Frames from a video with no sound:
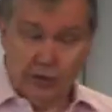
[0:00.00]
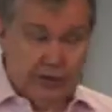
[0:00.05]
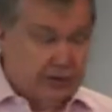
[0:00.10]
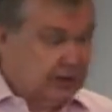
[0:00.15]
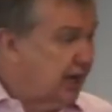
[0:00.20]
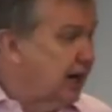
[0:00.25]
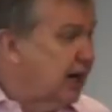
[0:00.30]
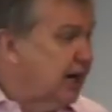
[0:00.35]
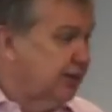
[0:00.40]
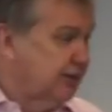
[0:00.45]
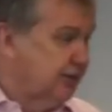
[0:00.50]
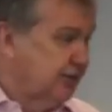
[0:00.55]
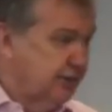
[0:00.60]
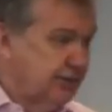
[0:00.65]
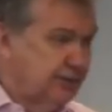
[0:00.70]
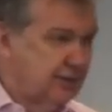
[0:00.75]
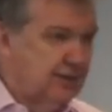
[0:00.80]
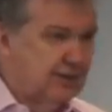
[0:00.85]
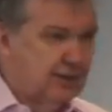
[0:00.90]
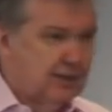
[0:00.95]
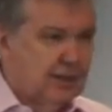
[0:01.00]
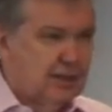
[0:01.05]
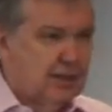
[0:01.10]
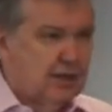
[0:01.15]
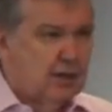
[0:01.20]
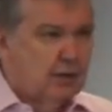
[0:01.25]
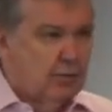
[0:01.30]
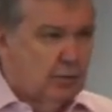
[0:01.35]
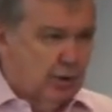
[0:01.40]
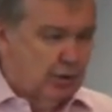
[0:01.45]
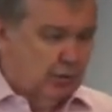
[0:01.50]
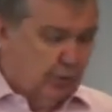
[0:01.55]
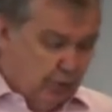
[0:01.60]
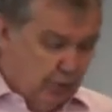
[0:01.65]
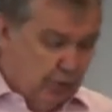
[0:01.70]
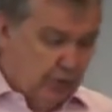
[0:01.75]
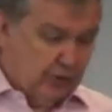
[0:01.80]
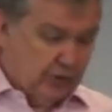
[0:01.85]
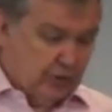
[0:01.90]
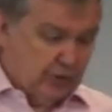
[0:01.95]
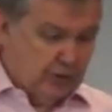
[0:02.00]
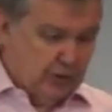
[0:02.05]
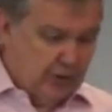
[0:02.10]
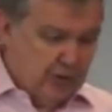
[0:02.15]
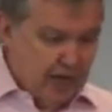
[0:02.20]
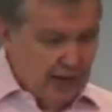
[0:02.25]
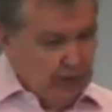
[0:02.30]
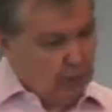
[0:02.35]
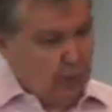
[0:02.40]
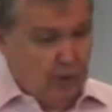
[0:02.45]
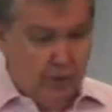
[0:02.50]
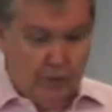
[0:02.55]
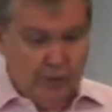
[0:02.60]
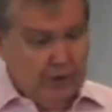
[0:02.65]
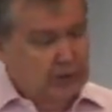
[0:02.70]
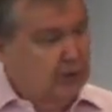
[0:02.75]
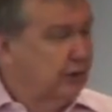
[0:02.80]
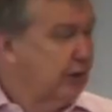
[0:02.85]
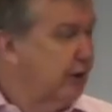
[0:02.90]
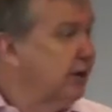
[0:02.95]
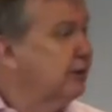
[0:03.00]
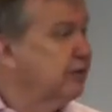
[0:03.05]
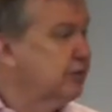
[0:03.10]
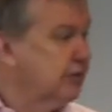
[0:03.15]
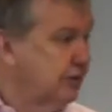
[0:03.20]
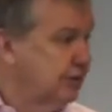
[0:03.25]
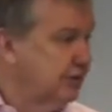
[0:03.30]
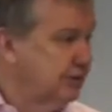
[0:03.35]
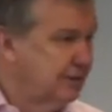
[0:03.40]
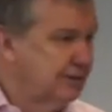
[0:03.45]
you can't. Well, you've got to do that. Well, we're not going to.